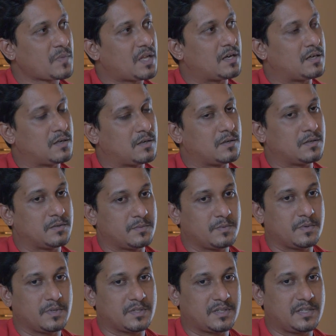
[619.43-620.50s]

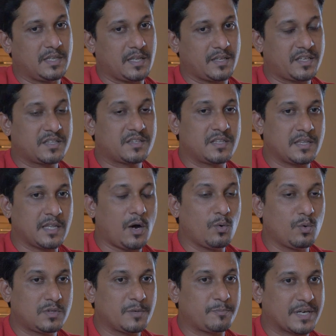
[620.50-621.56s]

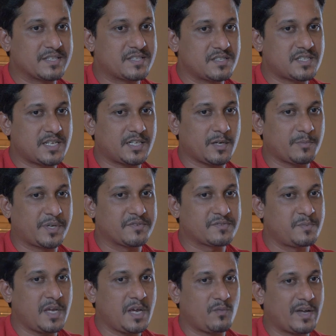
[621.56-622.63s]
Now the present setup gives
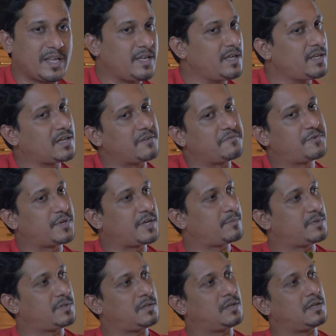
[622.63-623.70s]
me a very
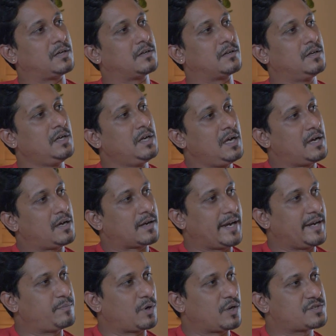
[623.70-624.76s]
comfortable
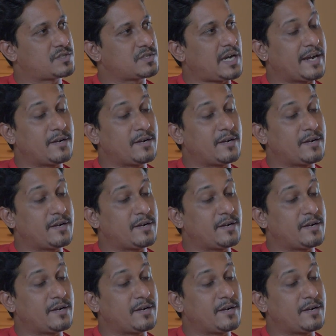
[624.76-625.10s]
ride posture.